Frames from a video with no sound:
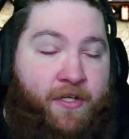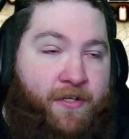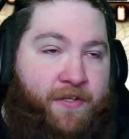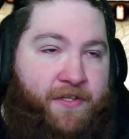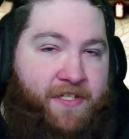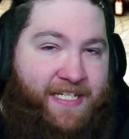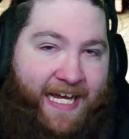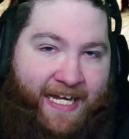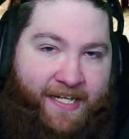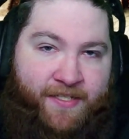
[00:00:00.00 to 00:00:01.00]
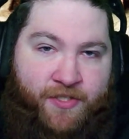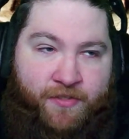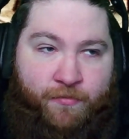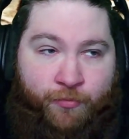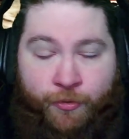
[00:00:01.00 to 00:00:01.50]
the dad's
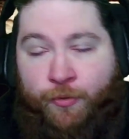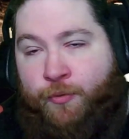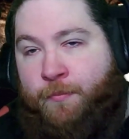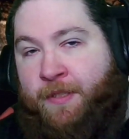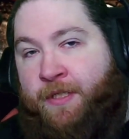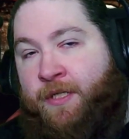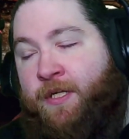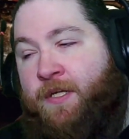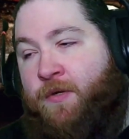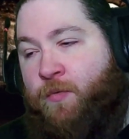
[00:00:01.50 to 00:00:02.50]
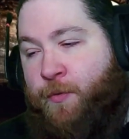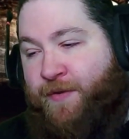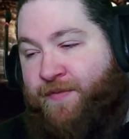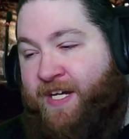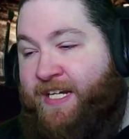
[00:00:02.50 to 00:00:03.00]
room, where we
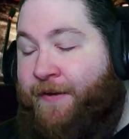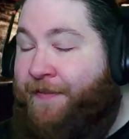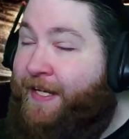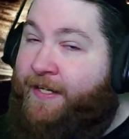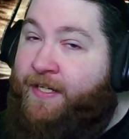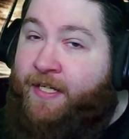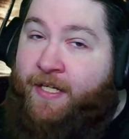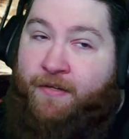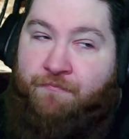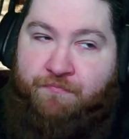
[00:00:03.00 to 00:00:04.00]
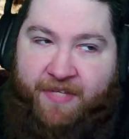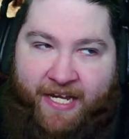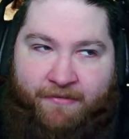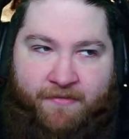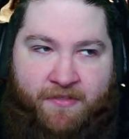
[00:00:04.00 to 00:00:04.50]
find out that
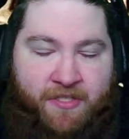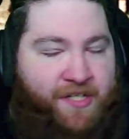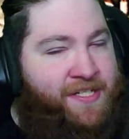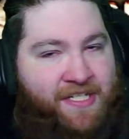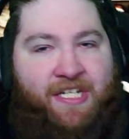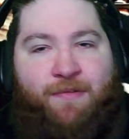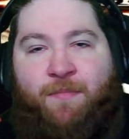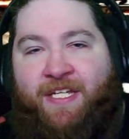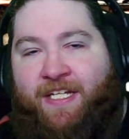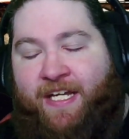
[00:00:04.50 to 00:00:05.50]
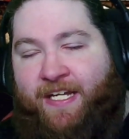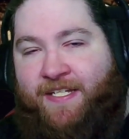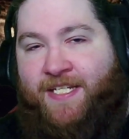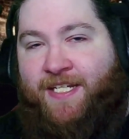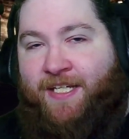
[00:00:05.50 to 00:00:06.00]
that doesn't seem to be the
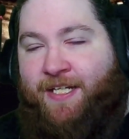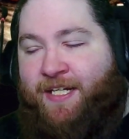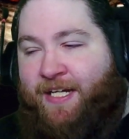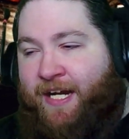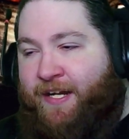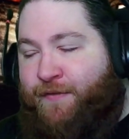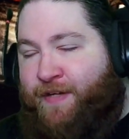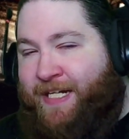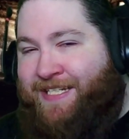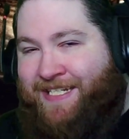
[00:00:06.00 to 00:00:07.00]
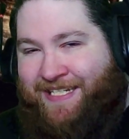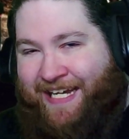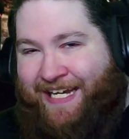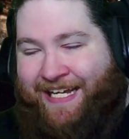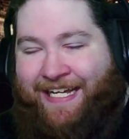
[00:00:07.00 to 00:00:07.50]
case, and in fact his
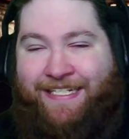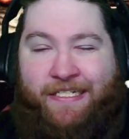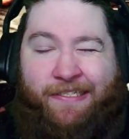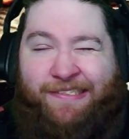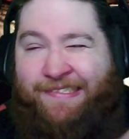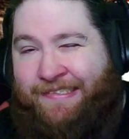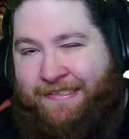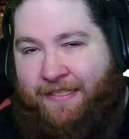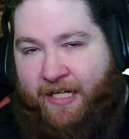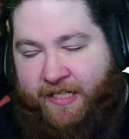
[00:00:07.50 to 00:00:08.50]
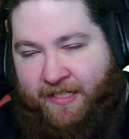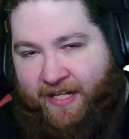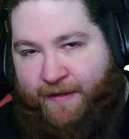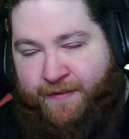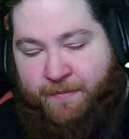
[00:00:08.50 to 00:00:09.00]
dad has
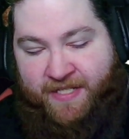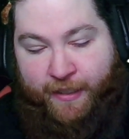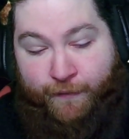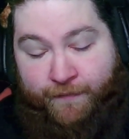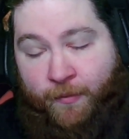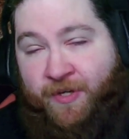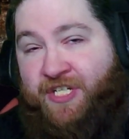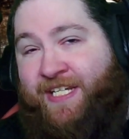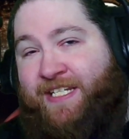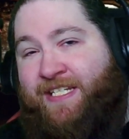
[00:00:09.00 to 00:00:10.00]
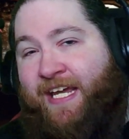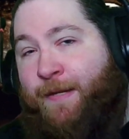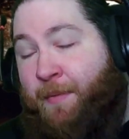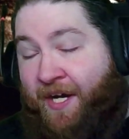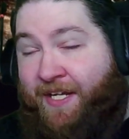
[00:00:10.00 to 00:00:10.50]
unalived himself, which is a
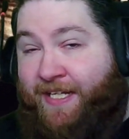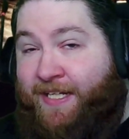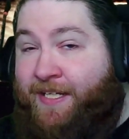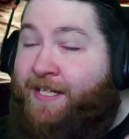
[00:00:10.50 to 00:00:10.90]
body